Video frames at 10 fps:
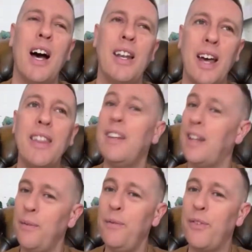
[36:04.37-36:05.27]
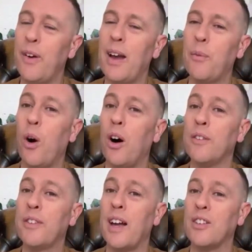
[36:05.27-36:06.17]
Another nymph
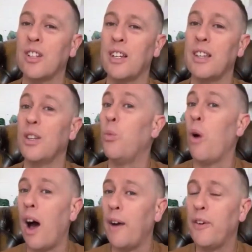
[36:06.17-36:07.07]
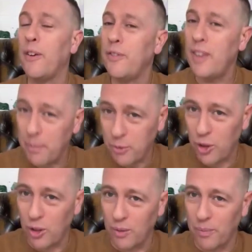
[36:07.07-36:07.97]
was actually the wife of
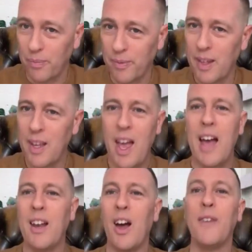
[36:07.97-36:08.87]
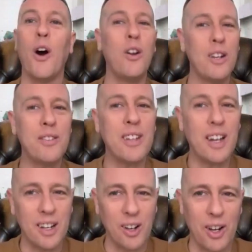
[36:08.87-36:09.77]
Neptune, and I've only
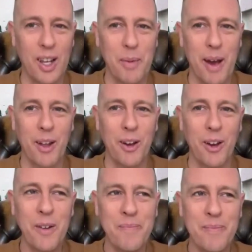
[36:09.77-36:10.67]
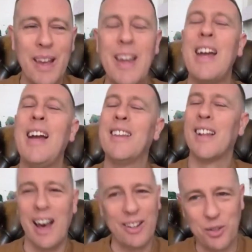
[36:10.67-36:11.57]
started learning about her in
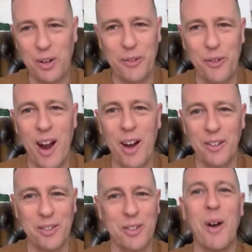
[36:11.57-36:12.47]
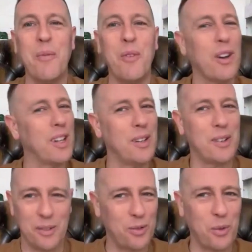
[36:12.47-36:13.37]
the last 24 hours. So I'm not
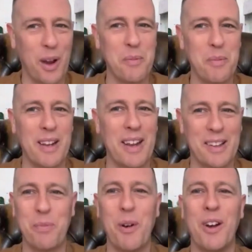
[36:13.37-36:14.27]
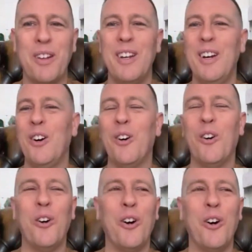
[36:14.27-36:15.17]
going to swear to be an expert
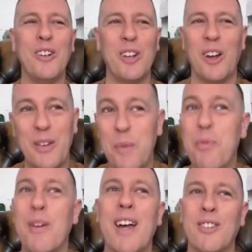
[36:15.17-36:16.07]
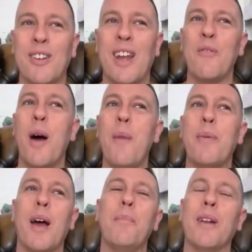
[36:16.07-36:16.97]
or even pronounce her name right,
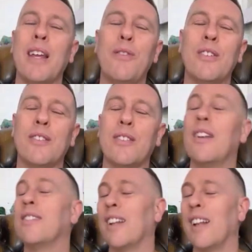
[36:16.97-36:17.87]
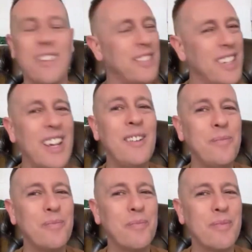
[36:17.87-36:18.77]
but I believe it's Salacia,
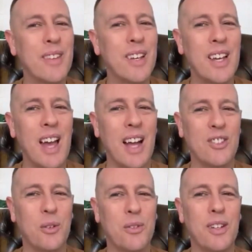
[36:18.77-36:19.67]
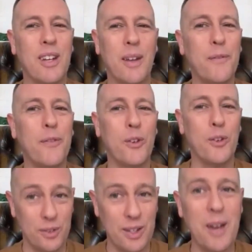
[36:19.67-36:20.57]
and she was a nymph
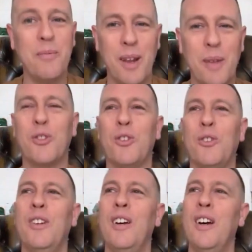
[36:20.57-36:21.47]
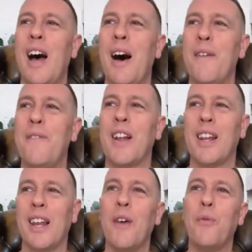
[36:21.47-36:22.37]
who, Neptune
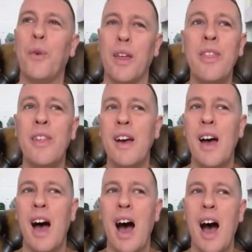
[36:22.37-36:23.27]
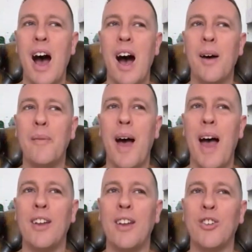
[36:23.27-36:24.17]
fell in love with
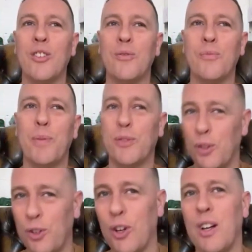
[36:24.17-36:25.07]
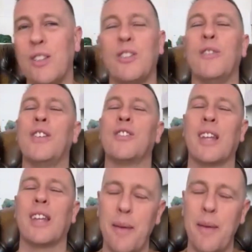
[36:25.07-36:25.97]
and pursued her, and she
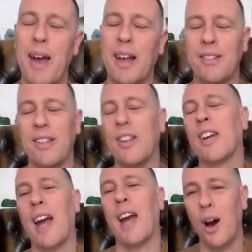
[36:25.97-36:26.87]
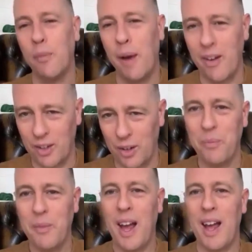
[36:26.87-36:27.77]
eventually came back and said, "Okay, I'll marry
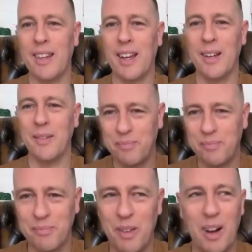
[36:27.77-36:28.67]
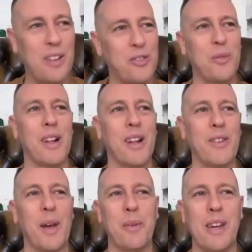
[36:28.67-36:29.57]
you." And I assume they
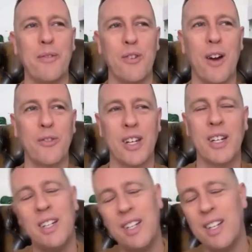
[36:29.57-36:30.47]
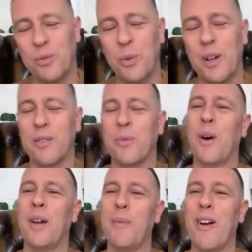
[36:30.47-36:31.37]
lived happily ever after, as well as
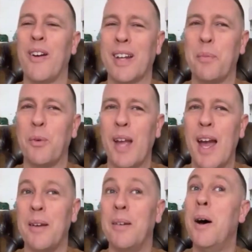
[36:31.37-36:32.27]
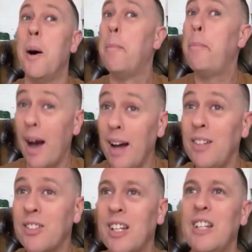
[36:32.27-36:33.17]
one married couple can.
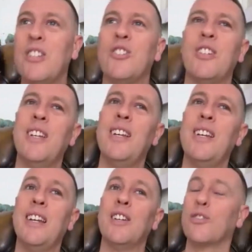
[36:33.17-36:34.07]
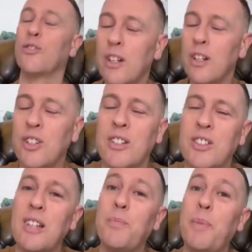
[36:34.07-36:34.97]
But she, in astrology,
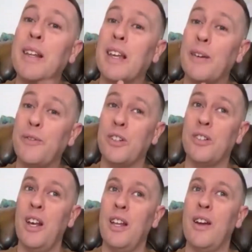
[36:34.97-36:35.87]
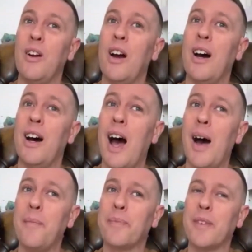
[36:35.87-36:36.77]
she's been gifted.
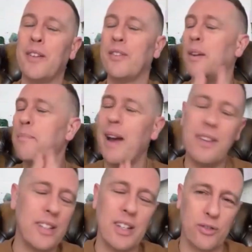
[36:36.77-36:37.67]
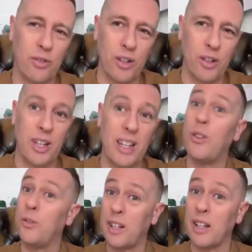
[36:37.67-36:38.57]
There's an amazing astrologer
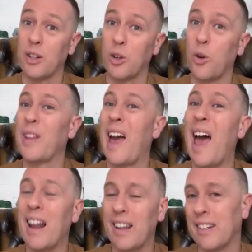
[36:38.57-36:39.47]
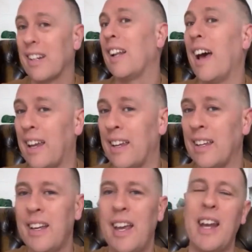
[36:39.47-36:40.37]
in New Zealand called Alan Clay.